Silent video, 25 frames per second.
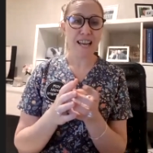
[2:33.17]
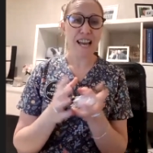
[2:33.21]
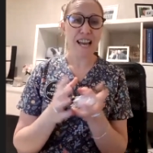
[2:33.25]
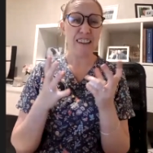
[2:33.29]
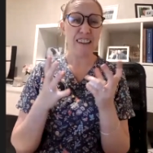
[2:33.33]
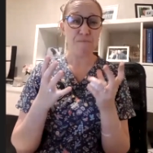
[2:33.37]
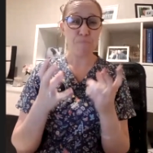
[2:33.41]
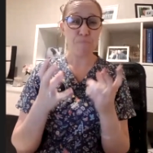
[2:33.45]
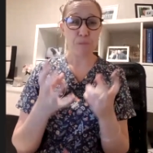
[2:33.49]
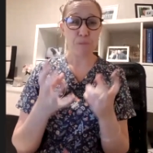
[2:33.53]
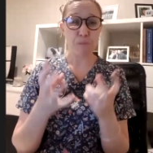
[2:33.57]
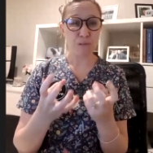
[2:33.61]

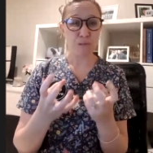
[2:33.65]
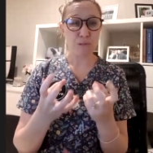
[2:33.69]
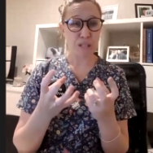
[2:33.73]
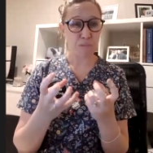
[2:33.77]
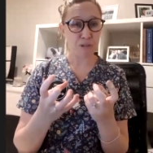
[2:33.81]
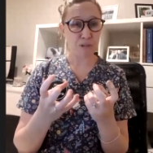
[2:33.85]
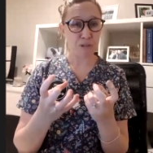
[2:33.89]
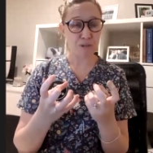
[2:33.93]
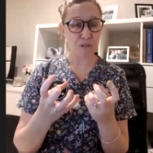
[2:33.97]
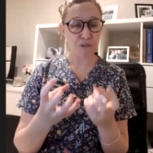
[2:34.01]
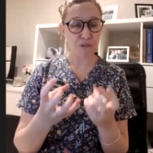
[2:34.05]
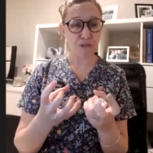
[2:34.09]
It builds
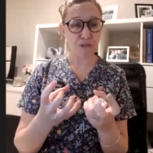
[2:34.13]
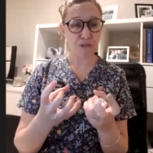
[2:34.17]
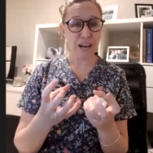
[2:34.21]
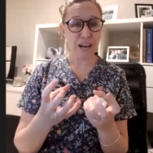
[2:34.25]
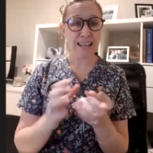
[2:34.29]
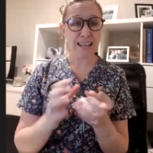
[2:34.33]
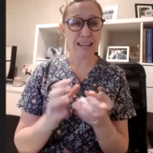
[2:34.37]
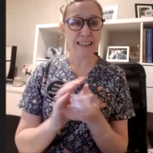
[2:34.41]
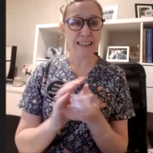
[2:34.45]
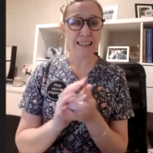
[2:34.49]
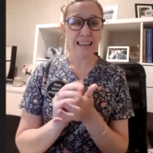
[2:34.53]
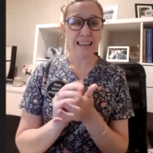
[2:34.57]
up
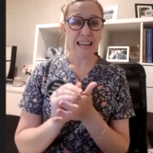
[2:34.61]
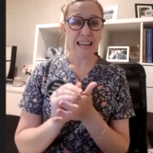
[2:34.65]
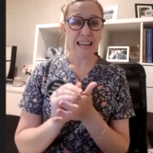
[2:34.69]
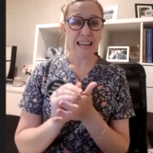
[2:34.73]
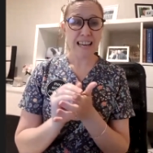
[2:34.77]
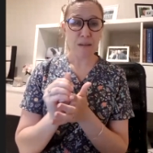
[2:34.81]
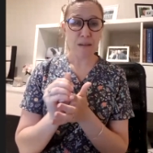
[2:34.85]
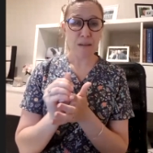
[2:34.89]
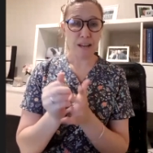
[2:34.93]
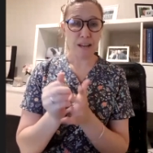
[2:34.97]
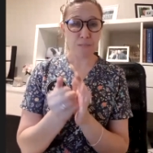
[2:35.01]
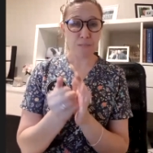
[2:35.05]
strength.
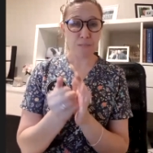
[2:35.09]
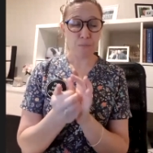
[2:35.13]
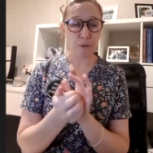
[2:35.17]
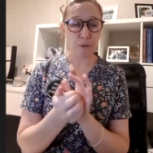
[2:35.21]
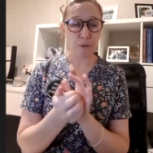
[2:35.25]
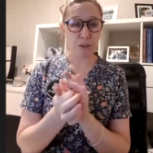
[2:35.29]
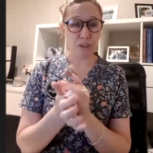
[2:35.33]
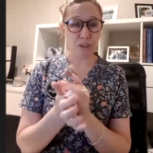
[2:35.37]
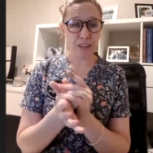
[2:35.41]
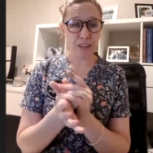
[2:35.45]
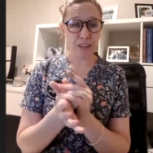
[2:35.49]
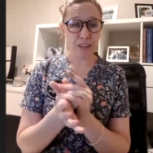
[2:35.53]
It makes
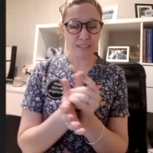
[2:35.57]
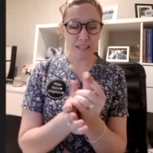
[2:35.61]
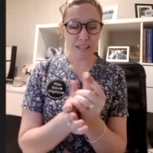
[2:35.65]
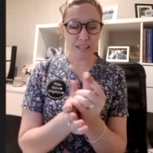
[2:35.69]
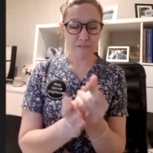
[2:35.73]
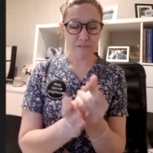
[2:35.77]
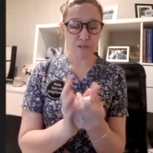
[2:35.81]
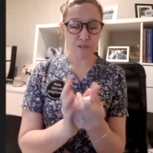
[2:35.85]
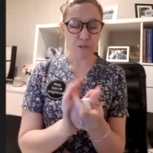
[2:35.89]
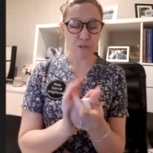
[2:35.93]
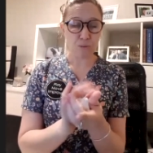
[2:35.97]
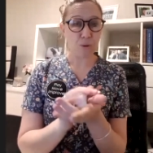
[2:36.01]
both hands
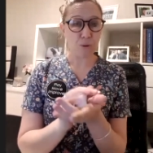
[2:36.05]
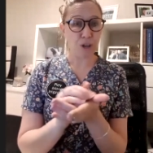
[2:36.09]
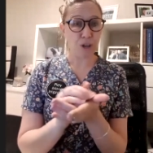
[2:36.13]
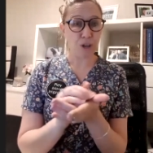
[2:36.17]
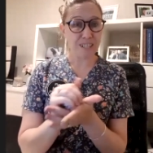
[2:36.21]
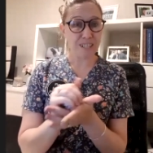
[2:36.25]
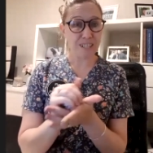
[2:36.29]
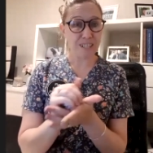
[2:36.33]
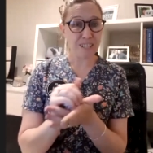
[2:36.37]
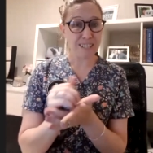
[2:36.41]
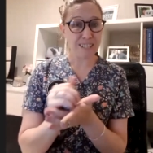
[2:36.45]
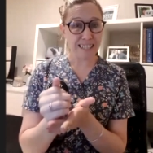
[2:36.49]
have to work
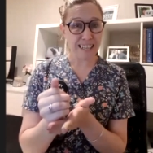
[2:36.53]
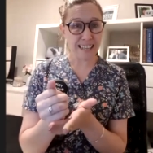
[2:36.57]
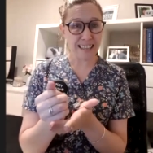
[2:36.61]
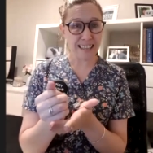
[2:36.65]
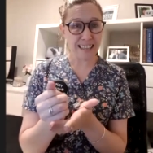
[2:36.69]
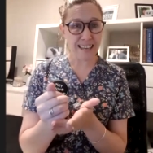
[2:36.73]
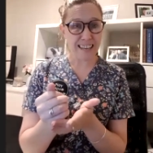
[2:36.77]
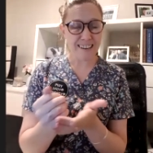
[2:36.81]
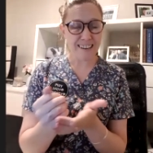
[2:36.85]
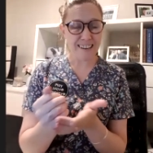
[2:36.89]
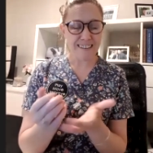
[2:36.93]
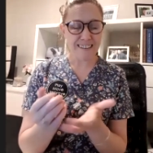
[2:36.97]

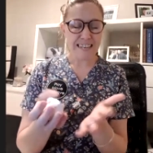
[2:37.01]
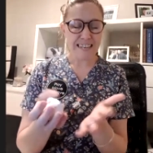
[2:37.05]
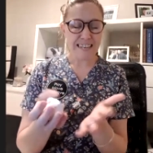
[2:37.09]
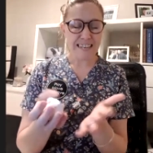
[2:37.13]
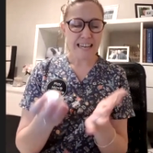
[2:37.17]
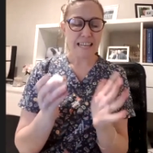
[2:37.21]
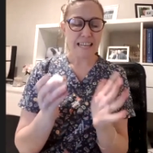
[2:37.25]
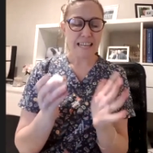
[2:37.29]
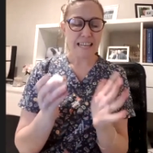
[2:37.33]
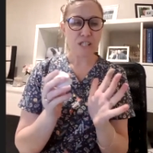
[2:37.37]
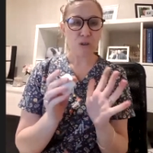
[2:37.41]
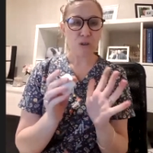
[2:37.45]
together.
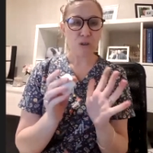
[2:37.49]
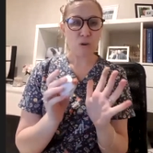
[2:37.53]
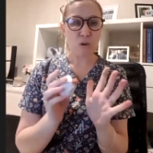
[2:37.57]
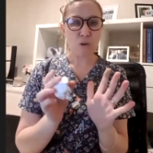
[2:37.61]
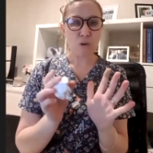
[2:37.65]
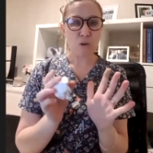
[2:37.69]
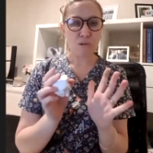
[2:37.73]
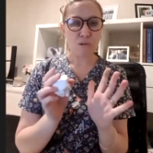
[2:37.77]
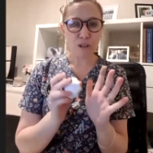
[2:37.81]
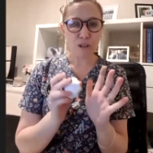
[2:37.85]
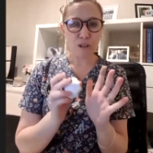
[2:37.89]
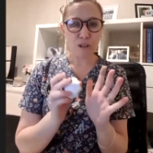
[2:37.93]
It's
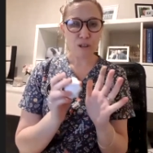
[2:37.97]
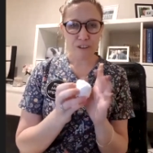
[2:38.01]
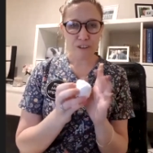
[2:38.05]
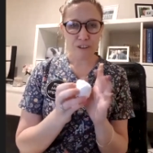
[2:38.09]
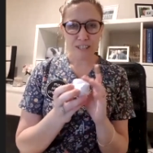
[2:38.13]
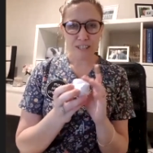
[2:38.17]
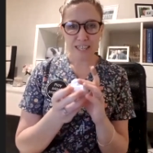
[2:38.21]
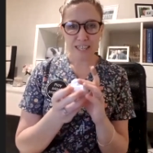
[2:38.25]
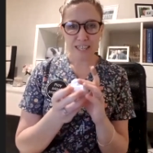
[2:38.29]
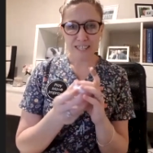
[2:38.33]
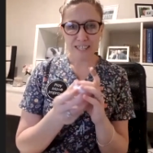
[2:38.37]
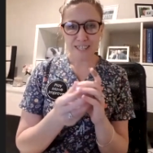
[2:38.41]
also
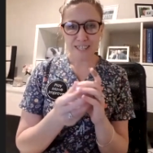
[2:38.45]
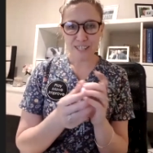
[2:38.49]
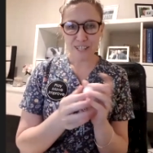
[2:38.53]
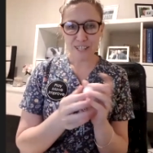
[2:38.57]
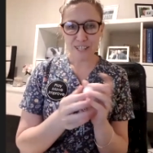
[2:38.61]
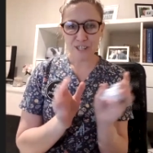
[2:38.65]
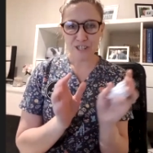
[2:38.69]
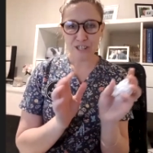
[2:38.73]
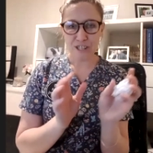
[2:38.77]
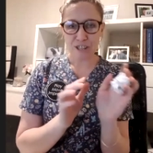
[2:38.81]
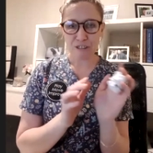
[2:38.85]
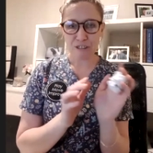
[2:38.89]
fantastic
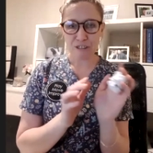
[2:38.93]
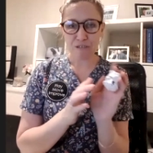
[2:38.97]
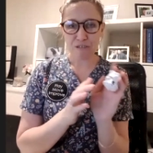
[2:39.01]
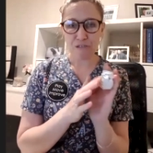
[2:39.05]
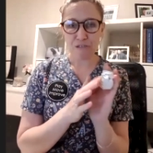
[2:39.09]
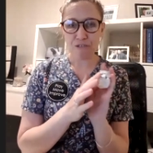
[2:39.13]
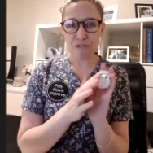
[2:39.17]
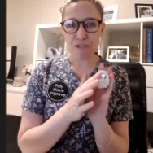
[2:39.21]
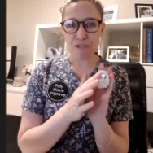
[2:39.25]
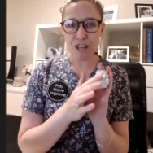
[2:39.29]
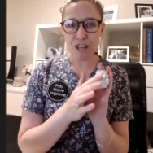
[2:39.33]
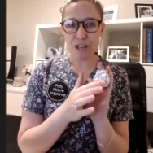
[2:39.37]
because you can
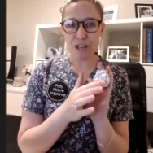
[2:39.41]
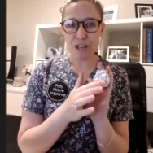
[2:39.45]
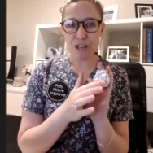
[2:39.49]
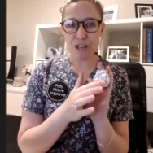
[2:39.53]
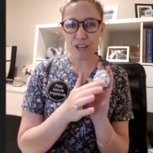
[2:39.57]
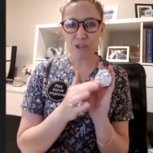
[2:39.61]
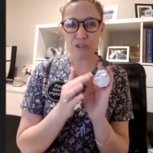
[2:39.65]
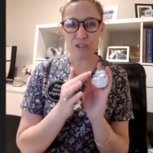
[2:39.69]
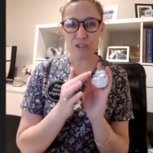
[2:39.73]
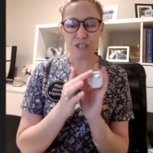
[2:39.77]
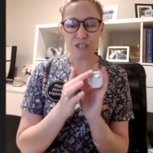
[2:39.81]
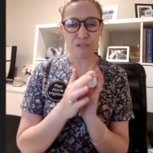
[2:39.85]
feel
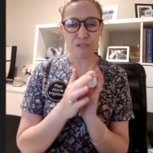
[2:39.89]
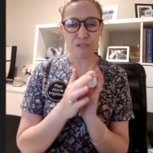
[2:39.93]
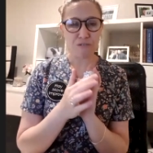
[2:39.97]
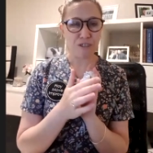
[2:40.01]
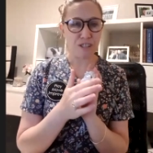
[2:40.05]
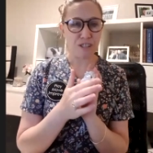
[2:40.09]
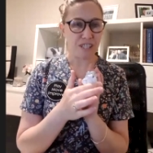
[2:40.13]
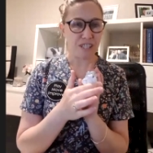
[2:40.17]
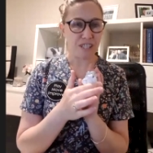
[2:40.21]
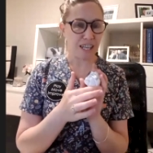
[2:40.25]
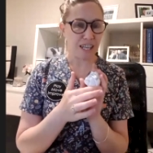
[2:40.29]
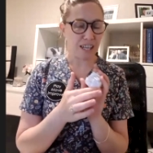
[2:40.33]
all the
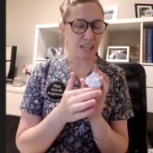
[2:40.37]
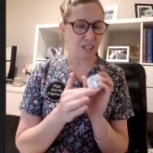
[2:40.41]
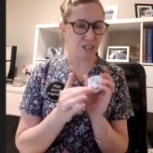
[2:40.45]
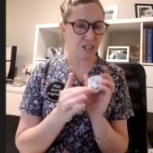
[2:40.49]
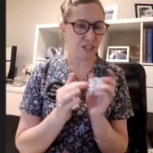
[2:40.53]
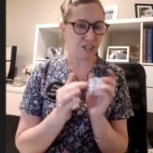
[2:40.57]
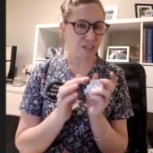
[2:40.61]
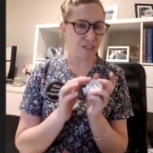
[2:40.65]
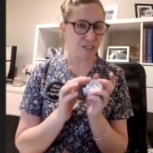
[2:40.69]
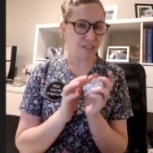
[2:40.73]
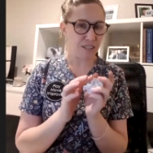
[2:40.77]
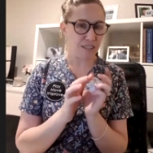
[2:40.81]
different
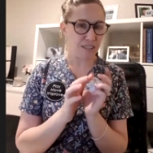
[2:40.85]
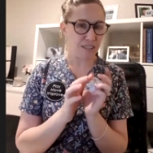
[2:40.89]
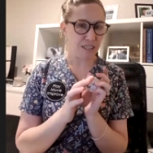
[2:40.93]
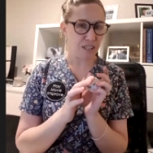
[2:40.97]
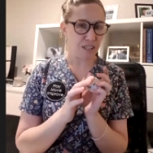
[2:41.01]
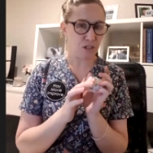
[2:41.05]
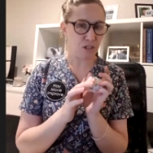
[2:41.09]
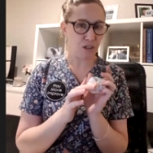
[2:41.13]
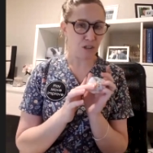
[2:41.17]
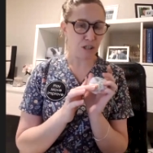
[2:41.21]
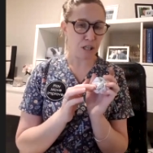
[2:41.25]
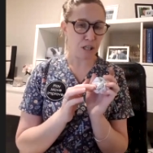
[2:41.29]
textures in the
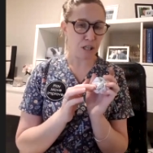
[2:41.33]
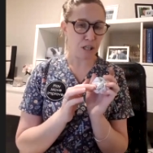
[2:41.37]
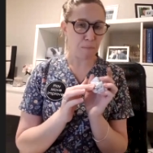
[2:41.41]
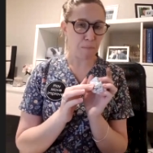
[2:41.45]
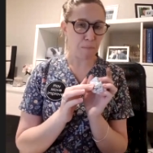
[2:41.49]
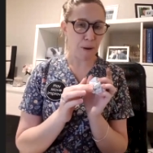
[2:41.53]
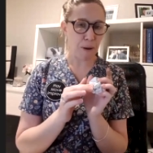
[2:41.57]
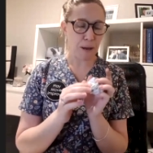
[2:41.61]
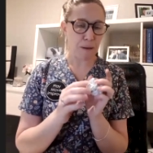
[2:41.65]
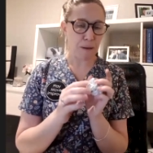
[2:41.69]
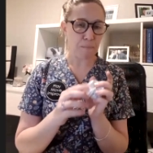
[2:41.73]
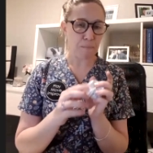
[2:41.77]
scrunched up
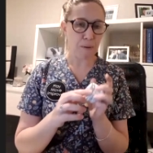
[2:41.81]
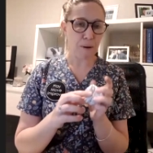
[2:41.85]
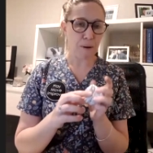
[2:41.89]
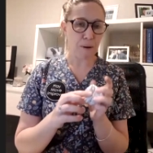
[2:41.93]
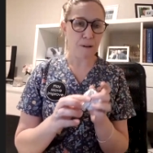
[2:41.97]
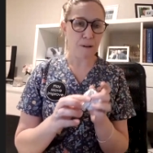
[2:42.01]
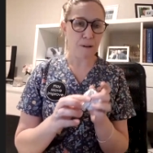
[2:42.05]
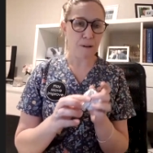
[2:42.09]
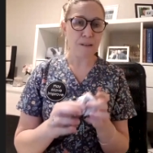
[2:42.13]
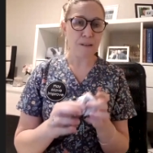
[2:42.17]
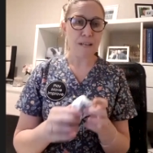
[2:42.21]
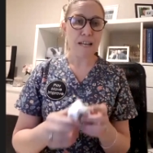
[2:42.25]
paper.